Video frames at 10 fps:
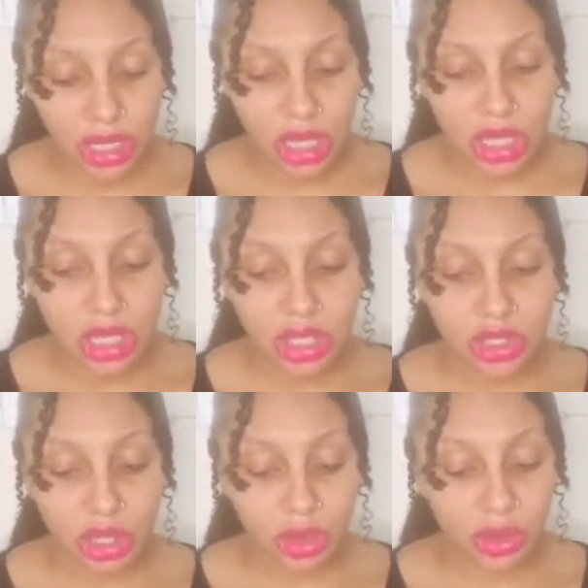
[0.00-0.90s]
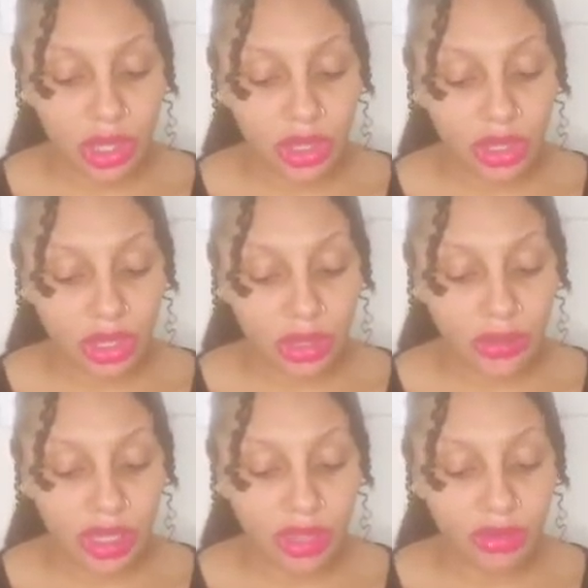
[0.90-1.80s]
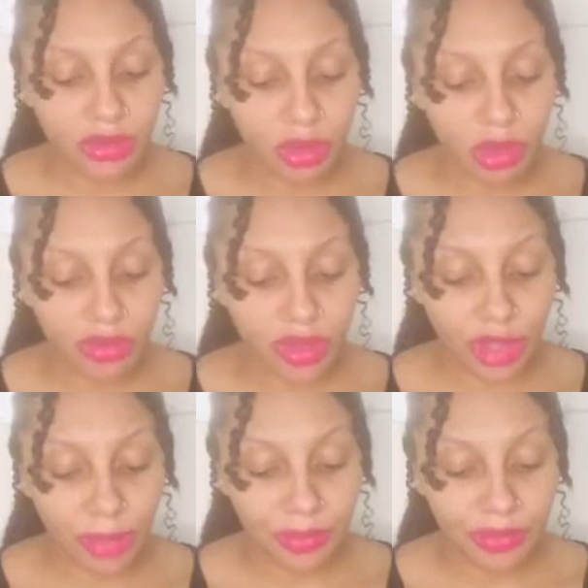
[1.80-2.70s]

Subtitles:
So it could be involving